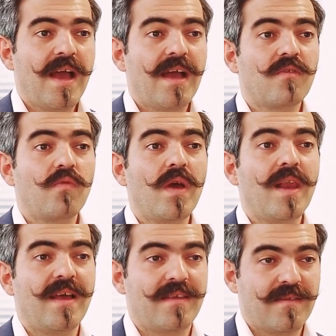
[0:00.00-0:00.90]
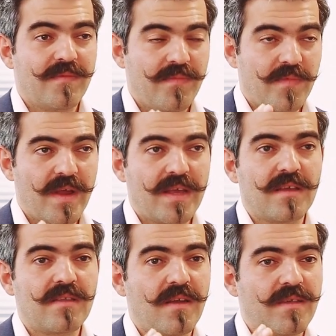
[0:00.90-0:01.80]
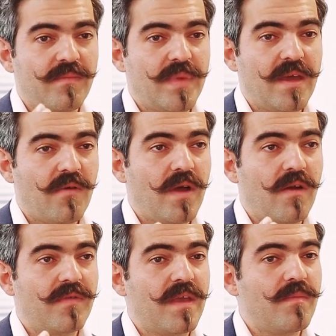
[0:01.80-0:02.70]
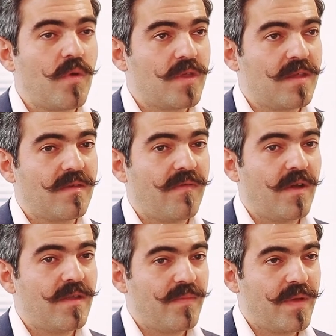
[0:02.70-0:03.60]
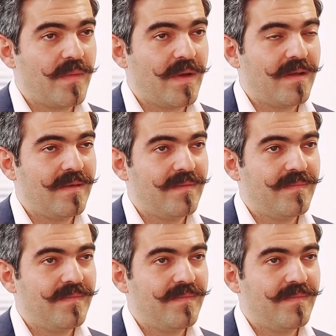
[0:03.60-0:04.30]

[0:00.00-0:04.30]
as well as recognize and be aware of the emotions of other people